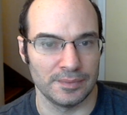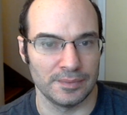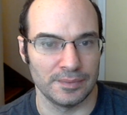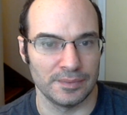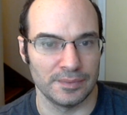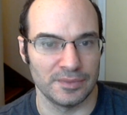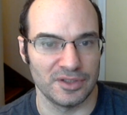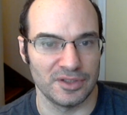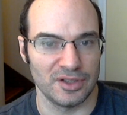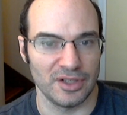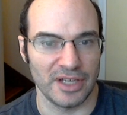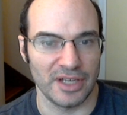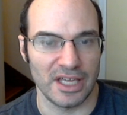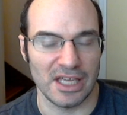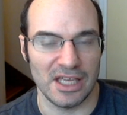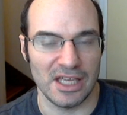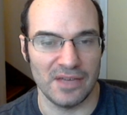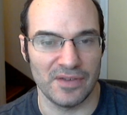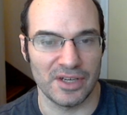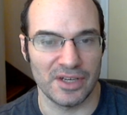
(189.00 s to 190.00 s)
It's looking
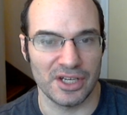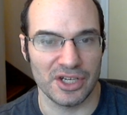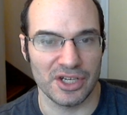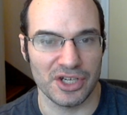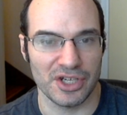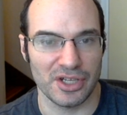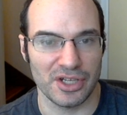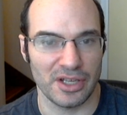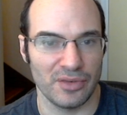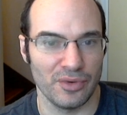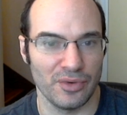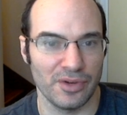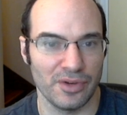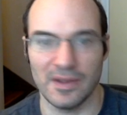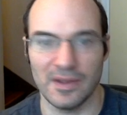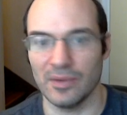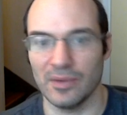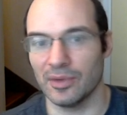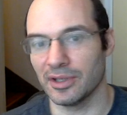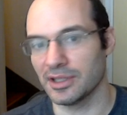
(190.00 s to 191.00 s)
even-ish. Like rook
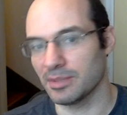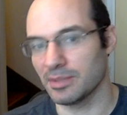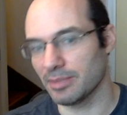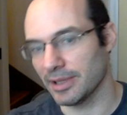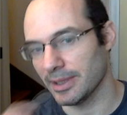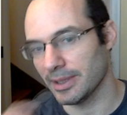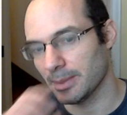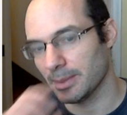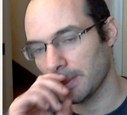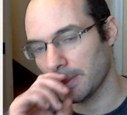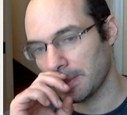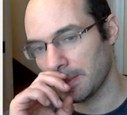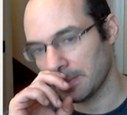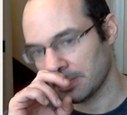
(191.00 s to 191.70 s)
d1's playable.